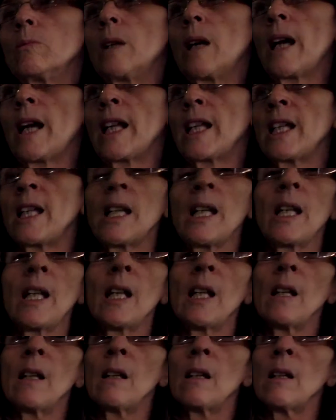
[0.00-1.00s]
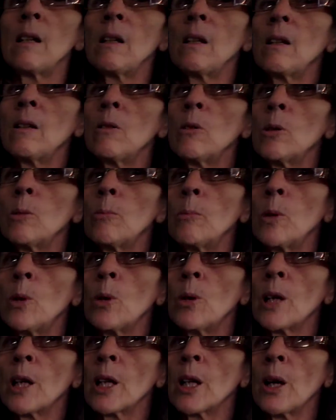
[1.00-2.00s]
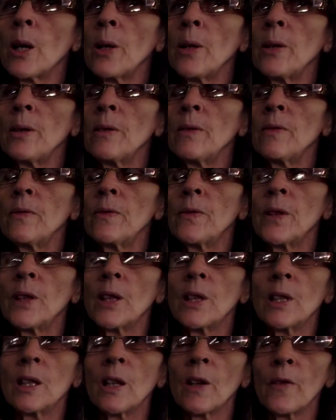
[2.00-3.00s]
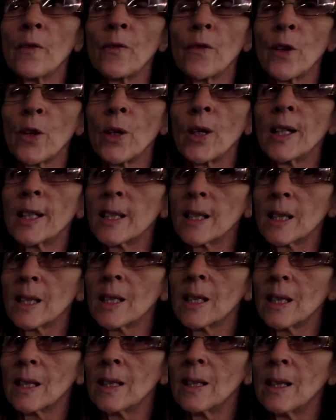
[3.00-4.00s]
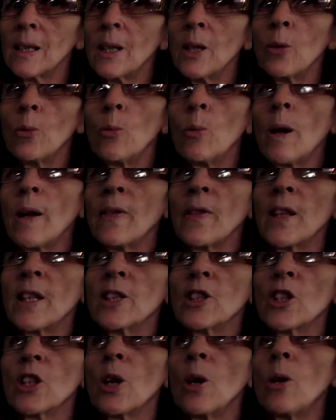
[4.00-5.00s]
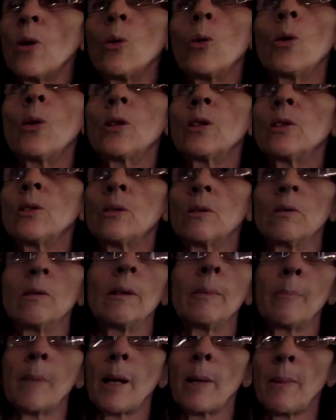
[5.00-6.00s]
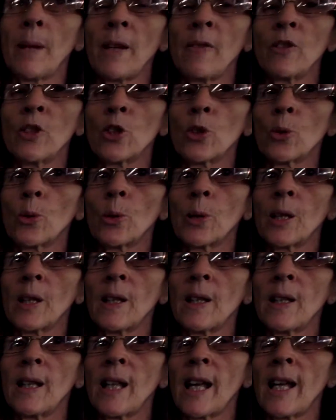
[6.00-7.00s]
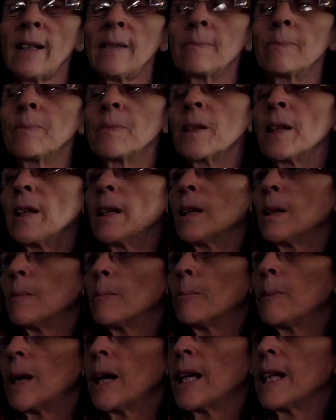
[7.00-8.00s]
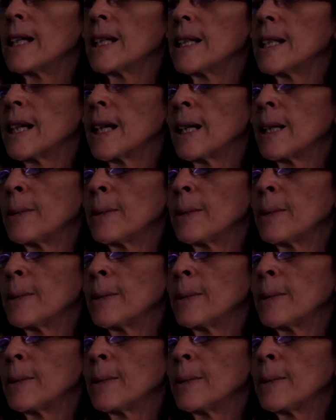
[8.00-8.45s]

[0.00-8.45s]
a year or more ago for the first one that she got, or maybe even shorter than that. But